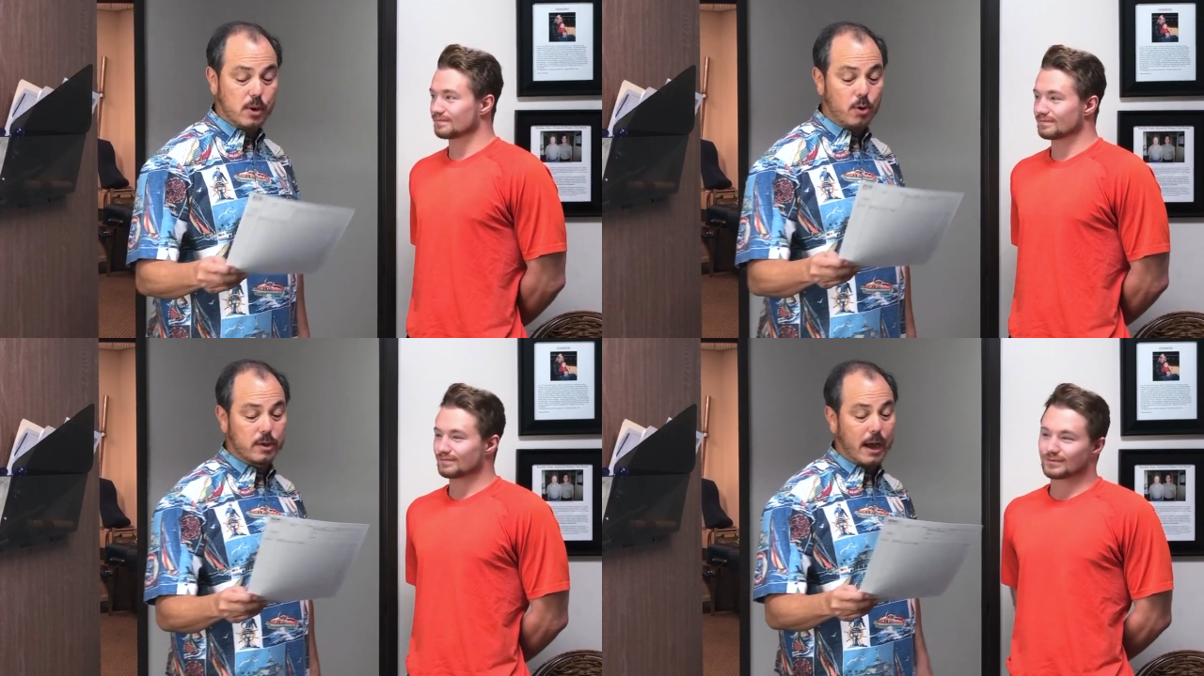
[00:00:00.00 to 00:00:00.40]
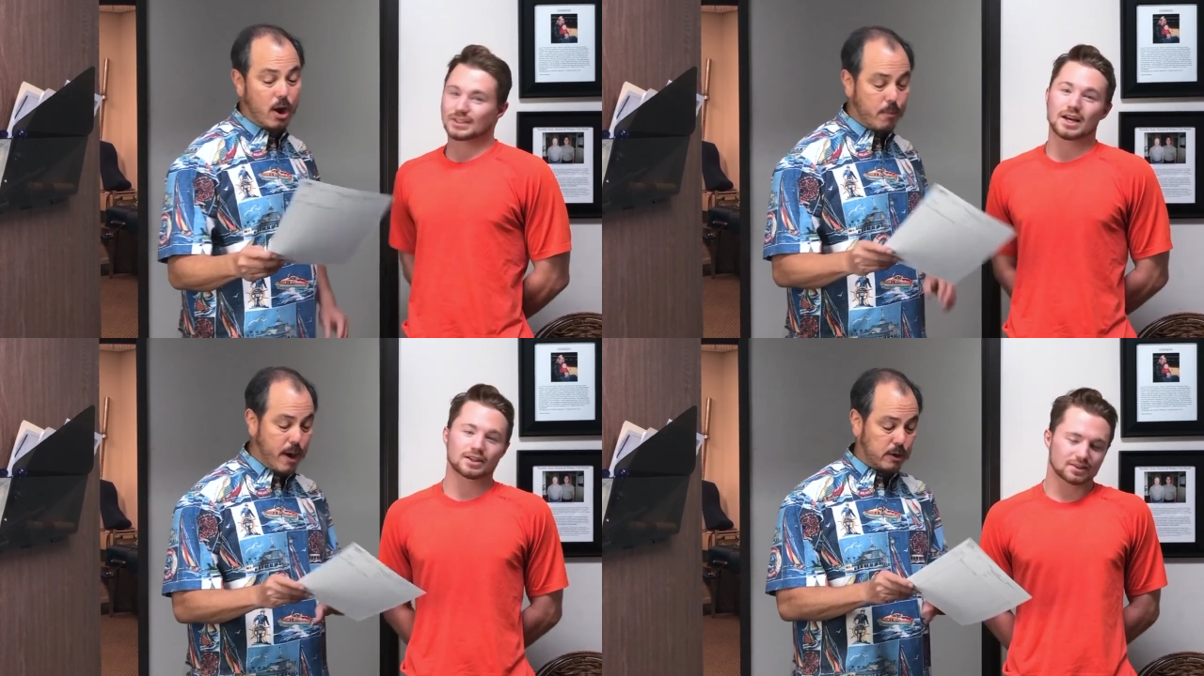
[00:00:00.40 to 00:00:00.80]
Speaker 1: been going to a
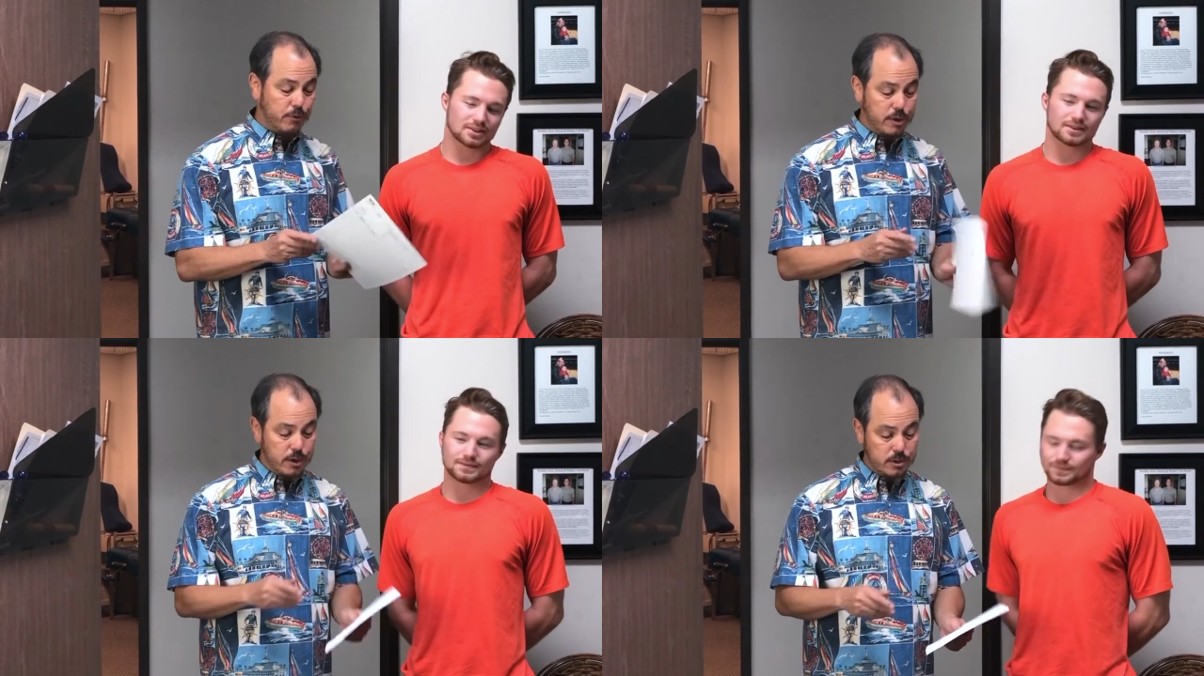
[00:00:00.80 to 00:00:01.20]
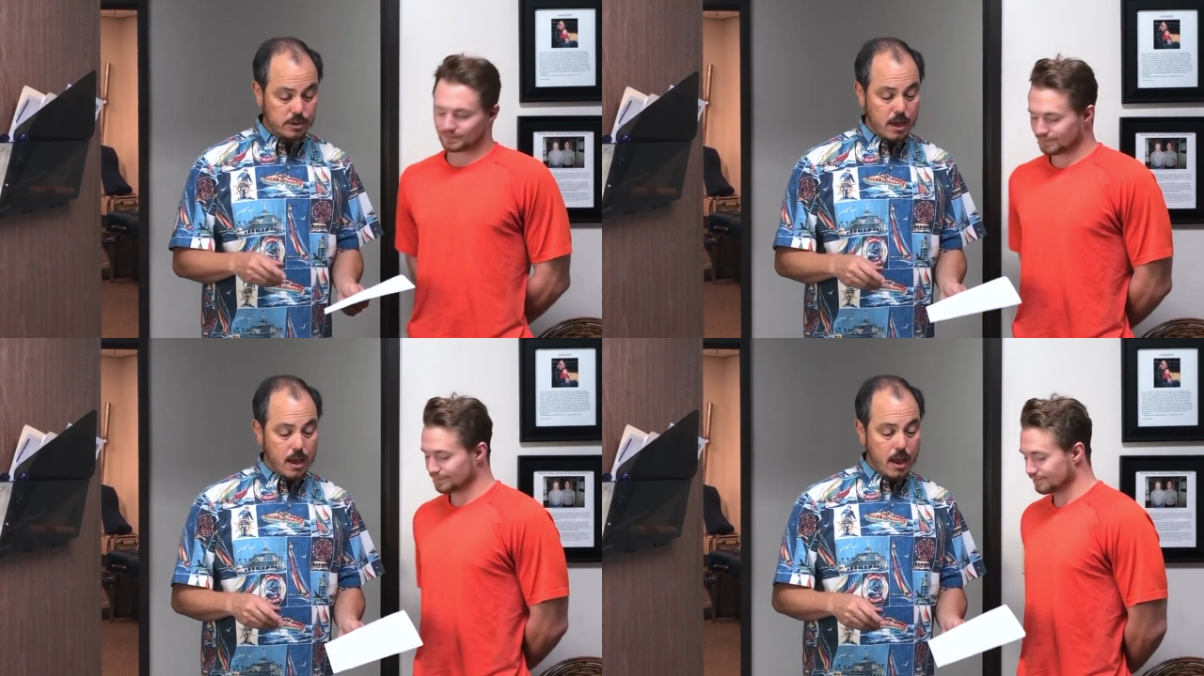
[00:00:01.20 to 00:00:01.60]
chiropractor for
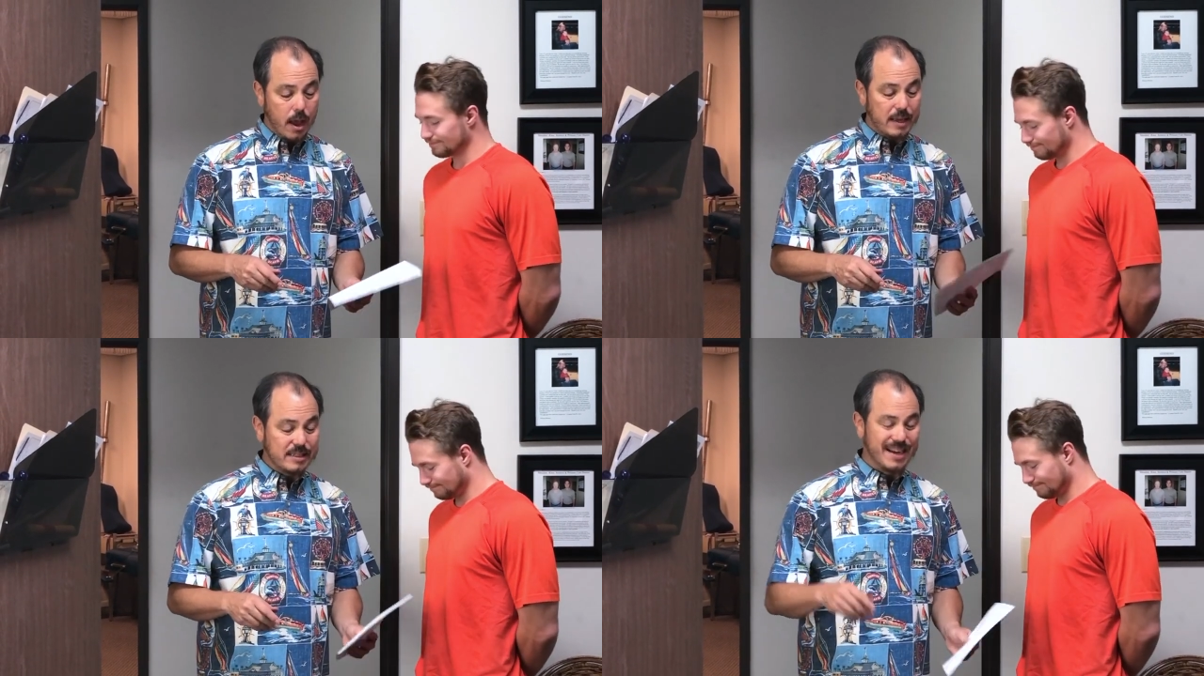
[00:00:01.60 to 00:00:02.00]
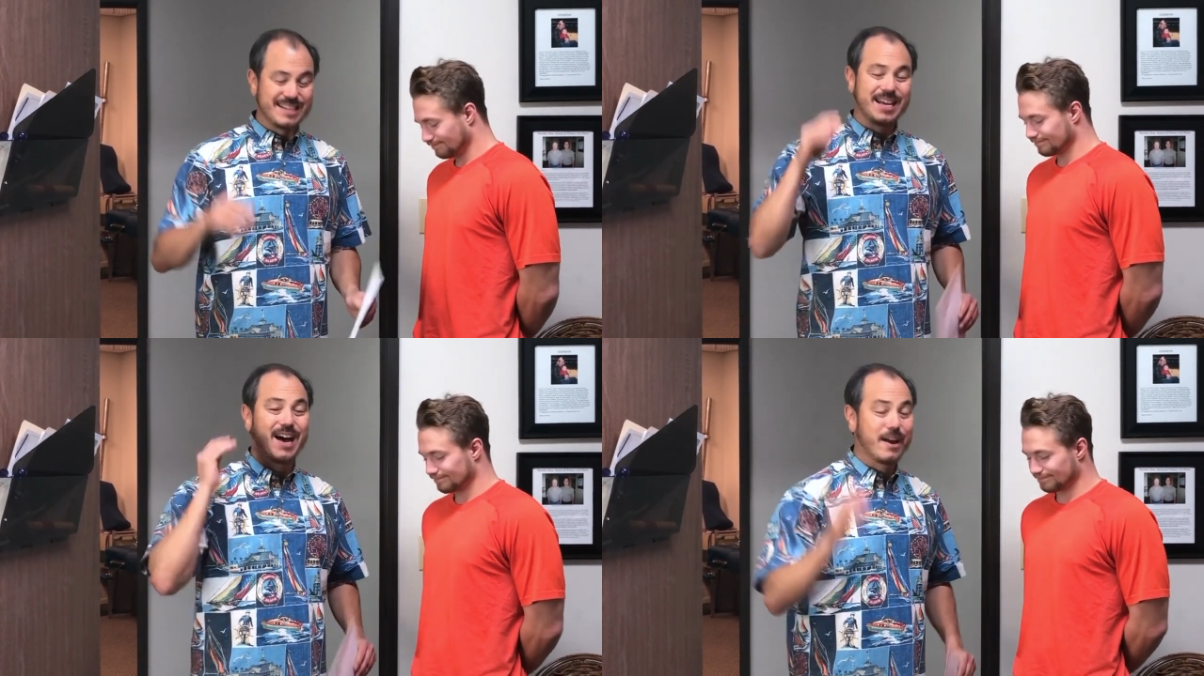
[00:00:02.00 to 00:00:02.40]
years. Uh, he's done
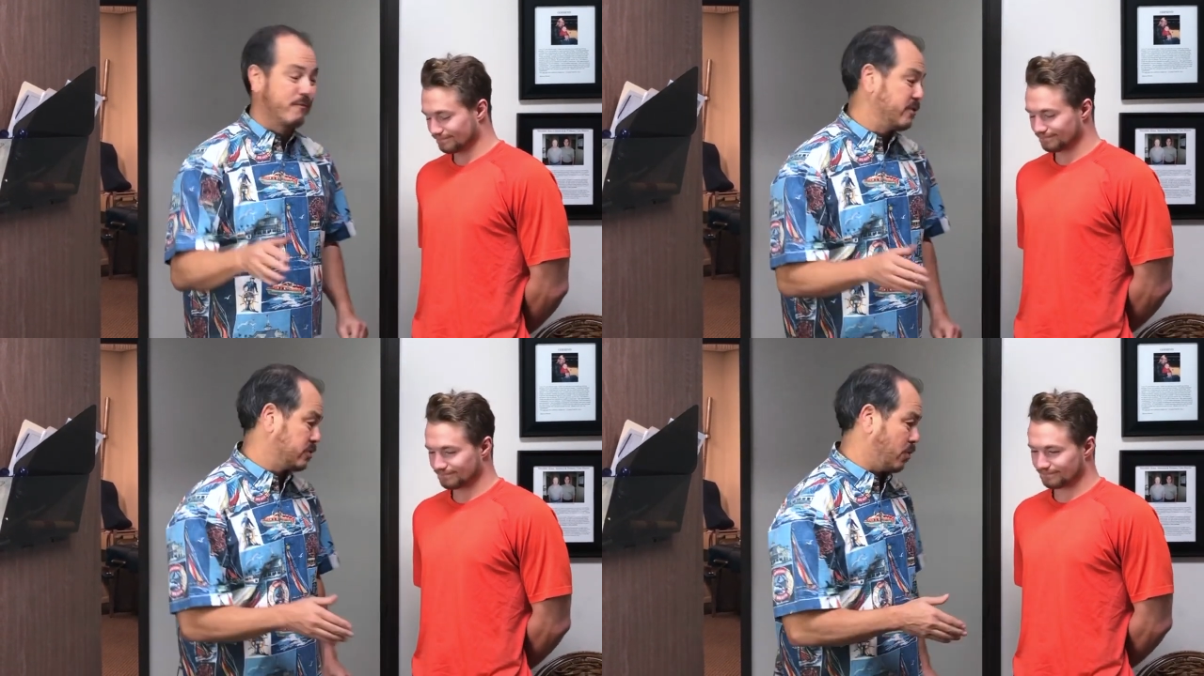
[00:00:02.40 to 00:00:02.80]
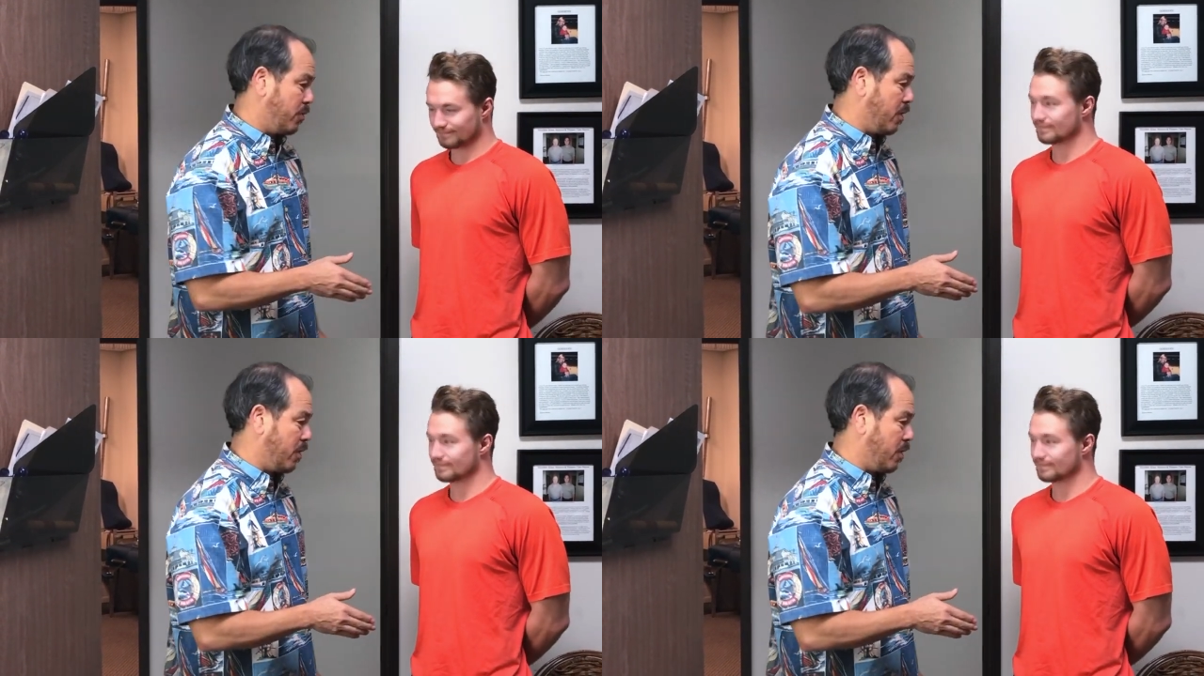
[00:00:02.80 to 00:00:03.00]
a ton of physical